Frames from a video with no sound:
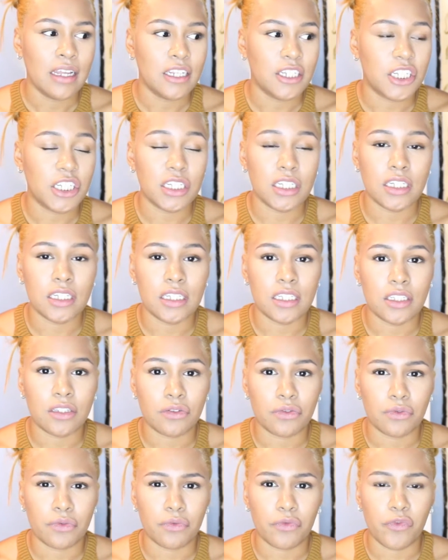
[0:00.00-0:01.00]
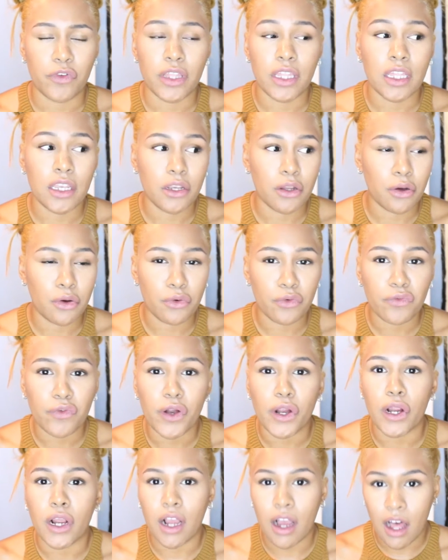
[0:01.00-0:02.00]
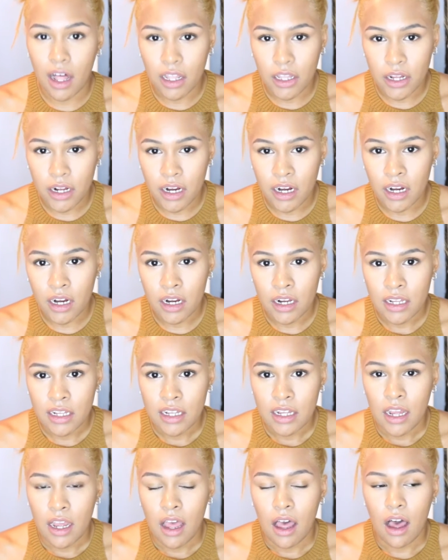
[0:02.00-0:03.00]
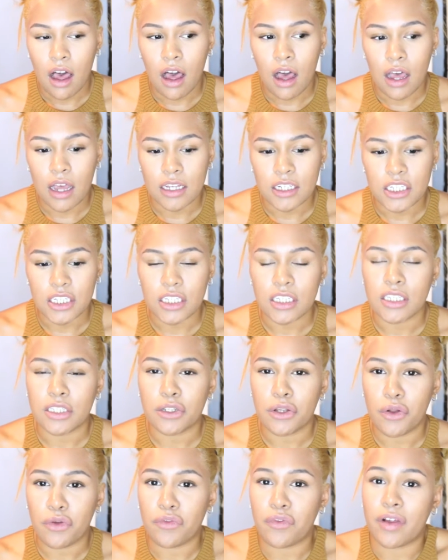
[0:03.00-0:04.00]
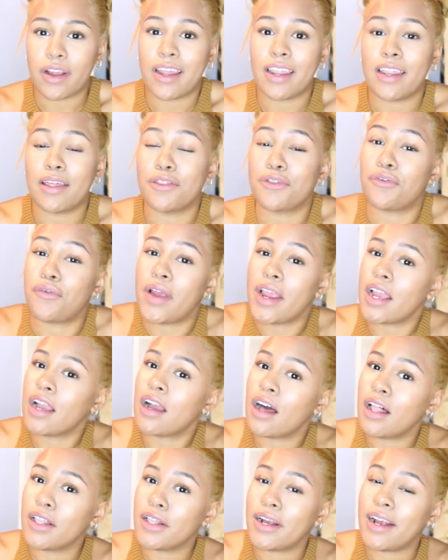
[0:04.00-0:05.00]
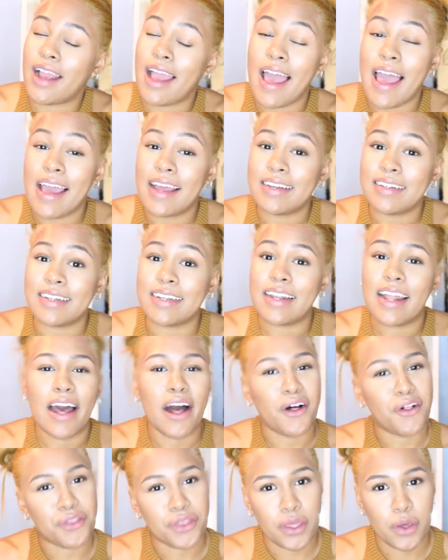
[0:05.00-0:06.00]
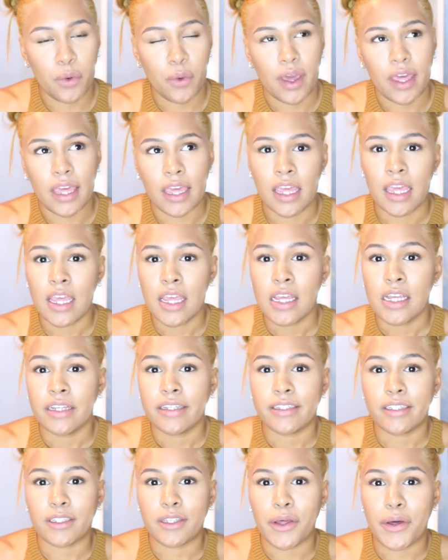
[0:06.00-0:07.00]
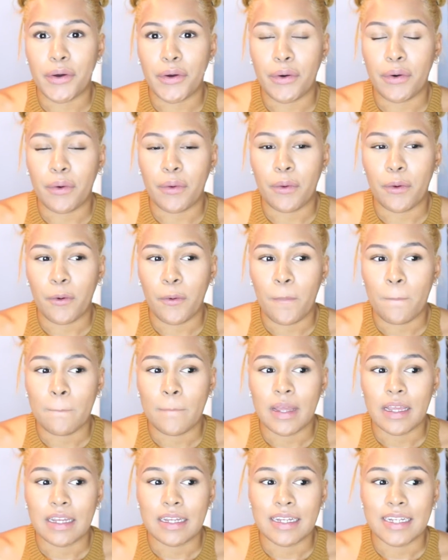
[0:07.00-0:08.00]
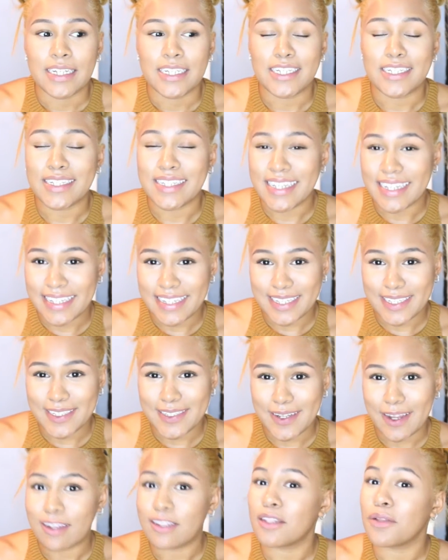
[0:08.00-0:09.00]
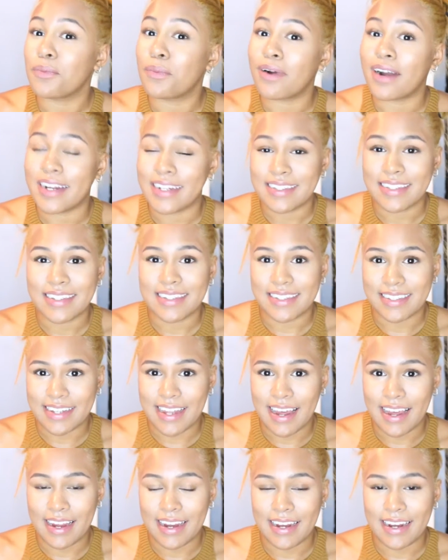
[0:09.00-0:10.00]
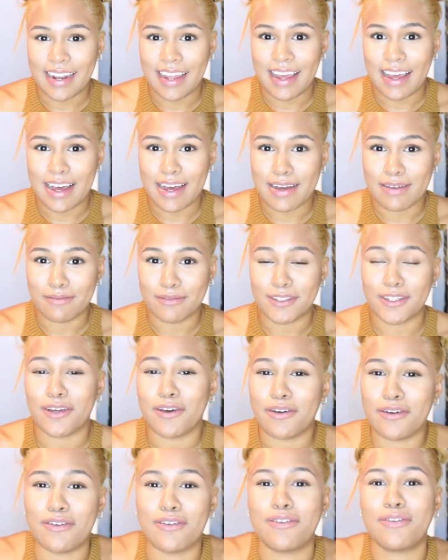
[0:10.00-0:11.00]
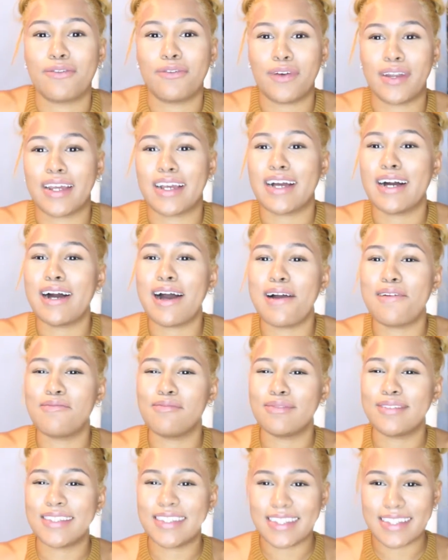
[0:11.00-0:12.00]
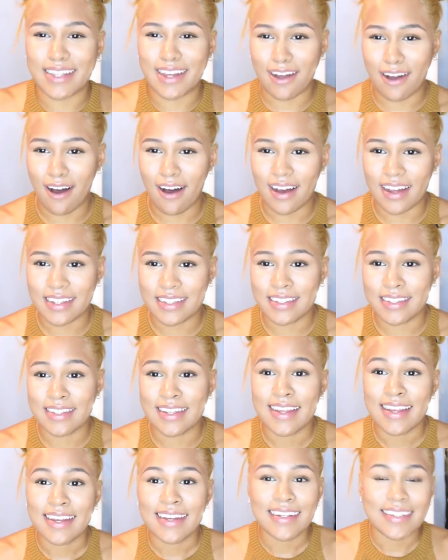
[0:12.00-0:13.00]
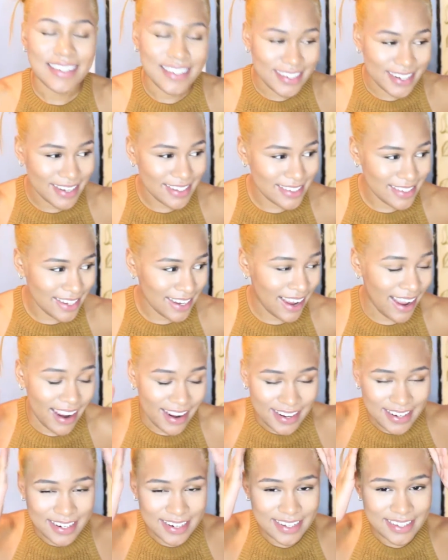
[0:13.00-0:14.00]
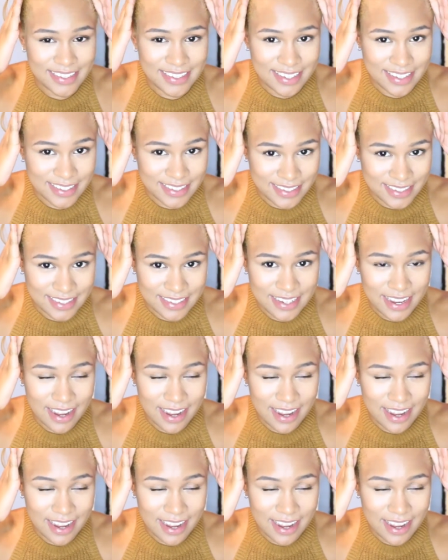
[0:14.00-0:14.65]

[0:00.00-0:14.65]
she's really known for her color. She's known for getting the right color and in a healthy way. So she is on the pricey side. So when it comes to the cost, just to get it to this